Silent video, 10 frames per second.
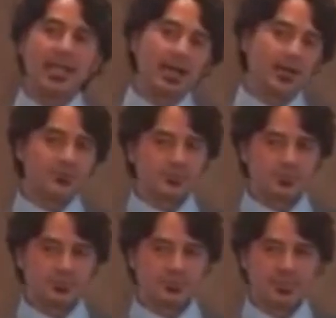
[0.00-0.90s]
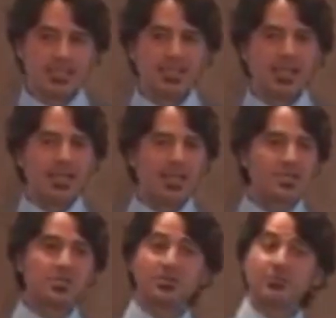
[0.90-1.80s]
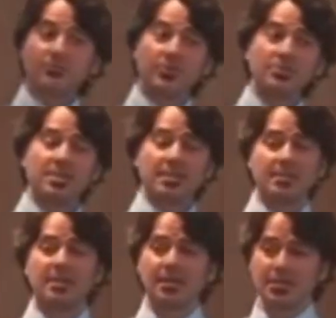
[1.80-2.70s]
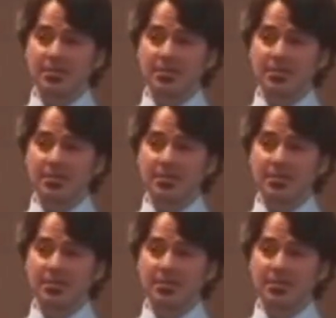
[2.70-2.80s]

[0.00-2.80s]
now and actually reverse it a